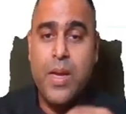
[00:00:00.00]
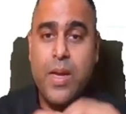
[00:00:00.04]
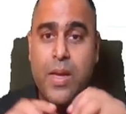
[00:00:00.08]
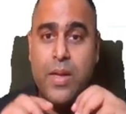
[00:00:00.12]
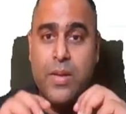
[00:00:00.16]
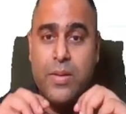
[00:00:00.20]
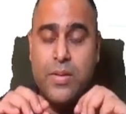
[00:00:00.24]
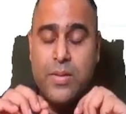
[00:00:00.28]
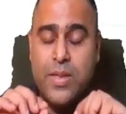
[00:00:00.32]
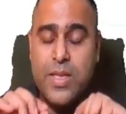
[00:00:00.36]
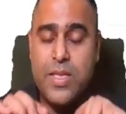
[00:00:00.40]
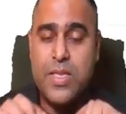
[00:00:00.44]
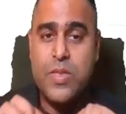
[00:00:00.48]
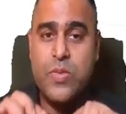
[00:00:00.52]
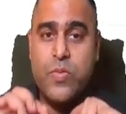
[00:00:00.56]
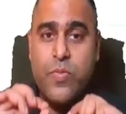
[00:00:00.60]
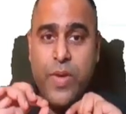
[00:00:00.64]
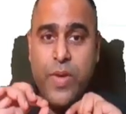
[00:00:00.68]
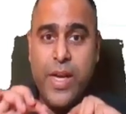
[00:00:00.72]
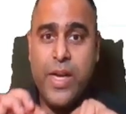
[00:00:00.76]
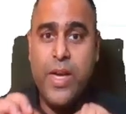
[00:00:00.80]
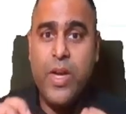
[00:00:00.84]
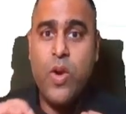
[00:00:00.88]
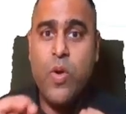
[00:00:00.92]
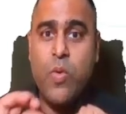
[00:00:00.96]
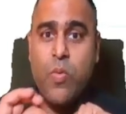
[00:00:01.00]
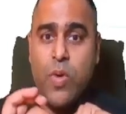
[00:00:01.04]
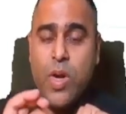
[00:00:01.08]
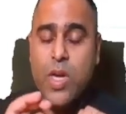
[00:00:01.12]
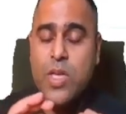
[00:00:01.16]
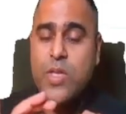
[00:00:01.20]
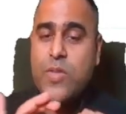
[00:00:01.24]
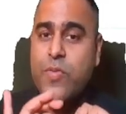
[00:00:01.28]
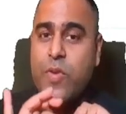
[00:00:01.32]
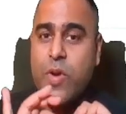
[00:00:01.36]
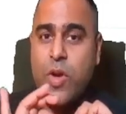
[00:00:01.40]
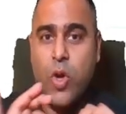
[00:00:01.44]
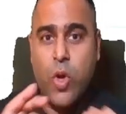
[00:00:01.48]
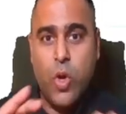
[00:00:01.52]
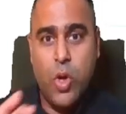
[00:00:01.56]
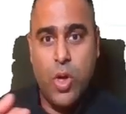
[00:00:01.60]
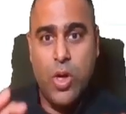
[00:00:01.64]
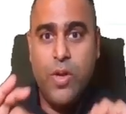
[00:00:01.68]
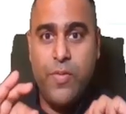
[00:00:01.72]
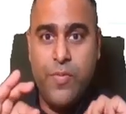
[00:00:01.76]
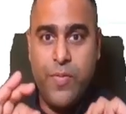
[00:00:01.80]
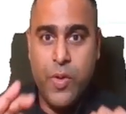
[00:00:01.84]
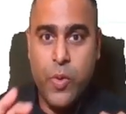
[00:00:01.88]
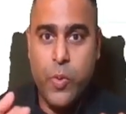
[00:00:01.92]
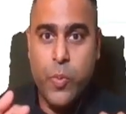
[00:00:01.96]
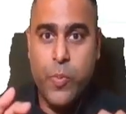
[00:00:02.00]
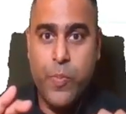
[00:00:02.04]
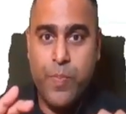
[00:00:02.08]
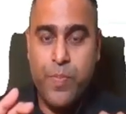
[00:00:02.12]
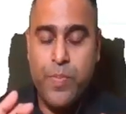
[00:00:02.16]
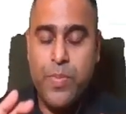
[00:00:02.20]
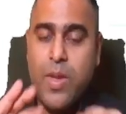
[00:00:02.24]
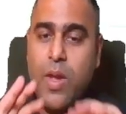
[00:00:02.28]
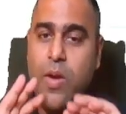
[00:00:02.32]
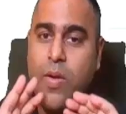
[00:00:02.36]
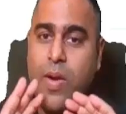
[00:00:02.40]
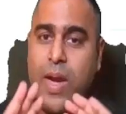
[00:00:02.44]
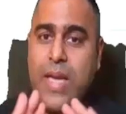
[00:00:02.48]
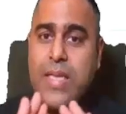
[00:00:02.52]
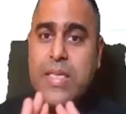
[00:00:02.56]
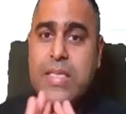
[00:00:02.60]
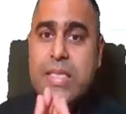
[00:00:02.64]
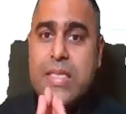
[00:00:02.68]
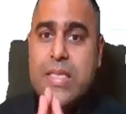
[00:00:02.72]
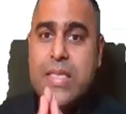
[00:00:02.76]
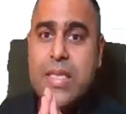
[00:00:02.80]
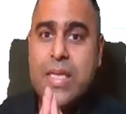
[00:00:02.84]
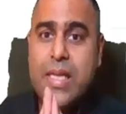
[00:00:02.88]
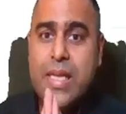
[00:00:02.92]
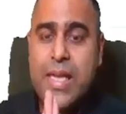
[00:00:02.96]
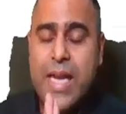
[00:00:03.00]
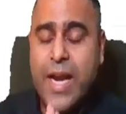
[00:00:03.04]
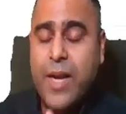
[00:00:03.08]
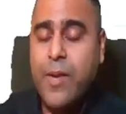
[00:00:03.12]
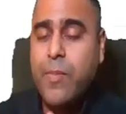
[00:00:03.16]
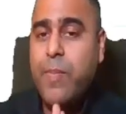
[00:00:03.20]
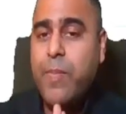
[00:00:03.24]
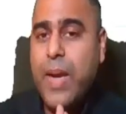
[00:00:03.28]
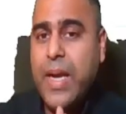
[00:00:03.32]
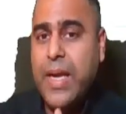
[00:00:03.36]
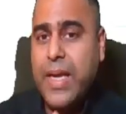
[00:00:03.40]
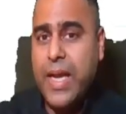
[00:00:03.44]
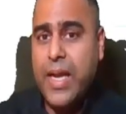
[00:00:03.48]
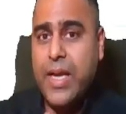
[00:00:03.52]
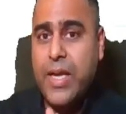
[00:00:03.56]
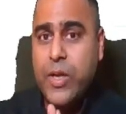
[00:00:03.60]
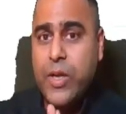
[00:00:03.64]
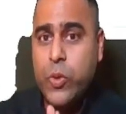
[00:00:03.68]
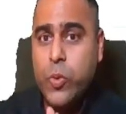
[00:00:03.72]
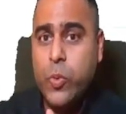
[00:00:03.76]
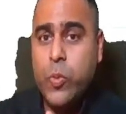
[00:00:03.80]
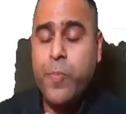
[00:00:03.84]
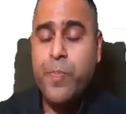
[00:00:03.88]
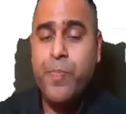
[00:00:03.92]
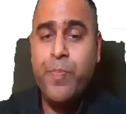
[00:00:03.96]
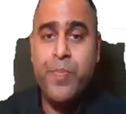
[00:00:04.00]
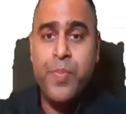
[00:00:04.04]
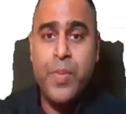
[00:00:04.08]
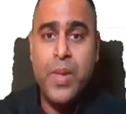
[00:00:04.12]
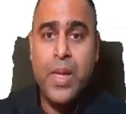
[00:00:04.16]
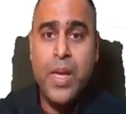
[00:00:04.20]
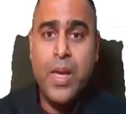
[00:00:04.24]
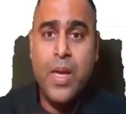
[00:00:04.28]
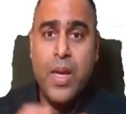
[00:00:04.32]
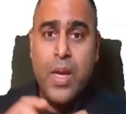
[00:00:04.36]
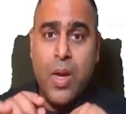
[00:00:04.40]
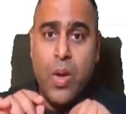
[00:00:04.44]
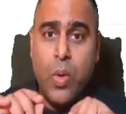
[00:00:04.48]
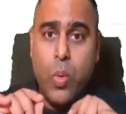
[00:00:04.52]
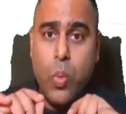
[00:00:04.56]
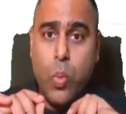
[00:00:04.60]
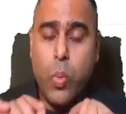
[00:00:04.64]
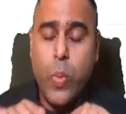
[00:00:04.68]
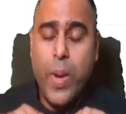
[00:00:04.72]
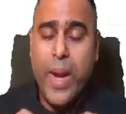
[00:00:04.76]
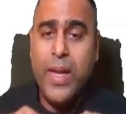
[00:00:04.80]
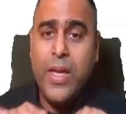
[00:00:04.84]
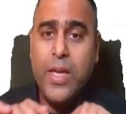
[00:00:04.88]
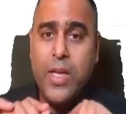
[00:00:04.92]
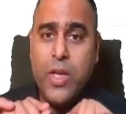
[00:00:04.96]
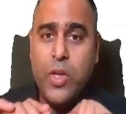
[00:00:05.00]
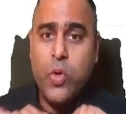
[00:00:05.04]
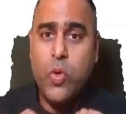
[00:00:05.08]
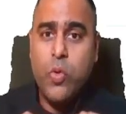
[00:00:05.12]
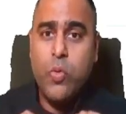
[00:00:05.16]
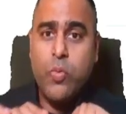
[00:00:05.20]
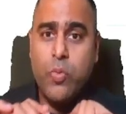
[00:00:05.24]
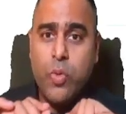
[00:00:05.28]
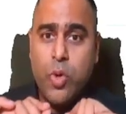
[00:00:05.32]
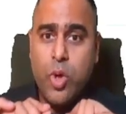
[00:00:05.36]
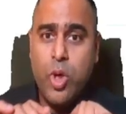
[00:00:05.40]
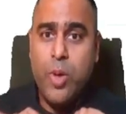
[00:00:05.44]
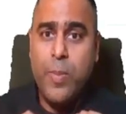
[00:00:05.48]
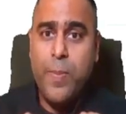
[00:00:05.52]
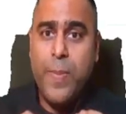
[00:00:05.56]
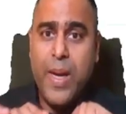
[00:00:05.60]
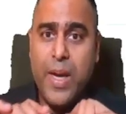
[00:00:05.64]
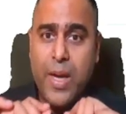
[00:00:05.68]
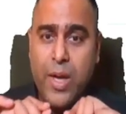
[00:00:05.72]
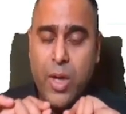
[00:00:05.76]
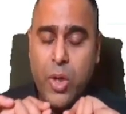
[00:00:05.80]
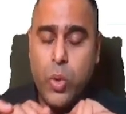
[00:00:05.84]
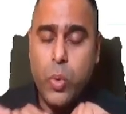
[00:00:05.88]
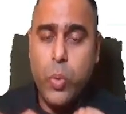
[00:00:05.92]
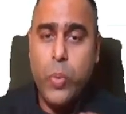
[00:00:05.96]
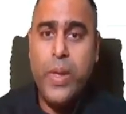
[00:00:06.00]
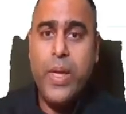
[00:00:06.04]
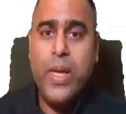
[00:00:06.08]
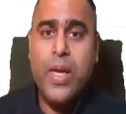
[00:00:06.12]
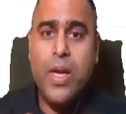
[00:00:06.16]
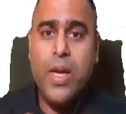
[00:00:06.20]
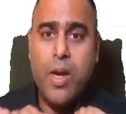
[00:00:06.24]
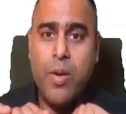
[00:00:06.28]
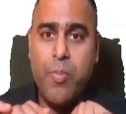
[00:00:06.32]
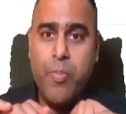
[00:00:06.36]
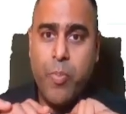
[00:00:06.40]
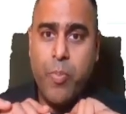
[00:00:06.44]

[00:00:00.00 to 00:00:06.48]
this video works for all of you. Now guys, let me tell you, when you would be doing a